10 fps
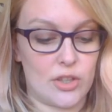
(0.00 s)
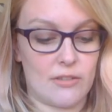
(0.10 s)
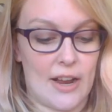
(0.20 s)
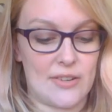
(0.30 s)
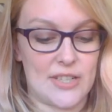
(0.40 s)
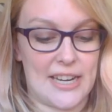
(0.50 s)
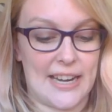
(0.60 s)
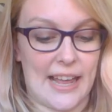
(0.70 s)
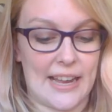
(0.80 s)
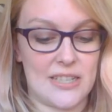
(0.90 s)
the ground and it
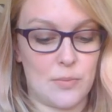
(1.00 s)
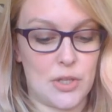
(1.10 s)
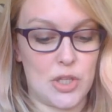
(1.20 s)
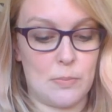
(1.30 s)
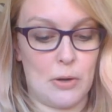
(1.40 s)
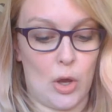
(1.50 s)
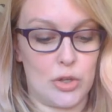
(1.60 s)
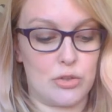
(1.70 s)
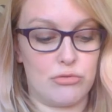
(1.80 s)
landed with a splodge